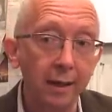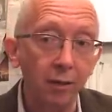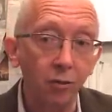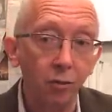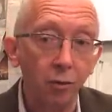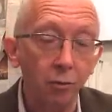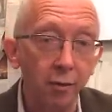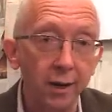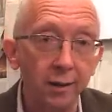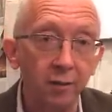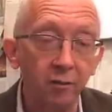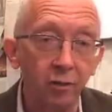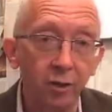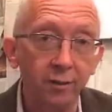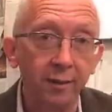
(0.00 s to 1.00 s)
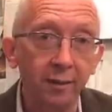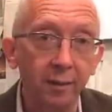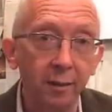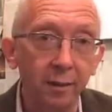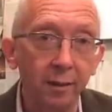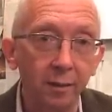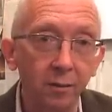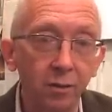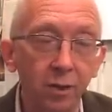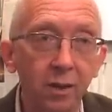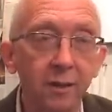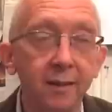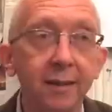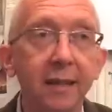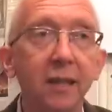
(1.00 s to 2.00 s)
is there a reason for us to
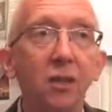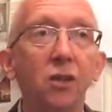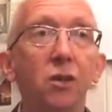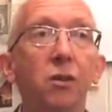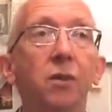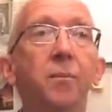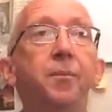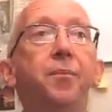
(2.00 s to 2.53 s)
continue?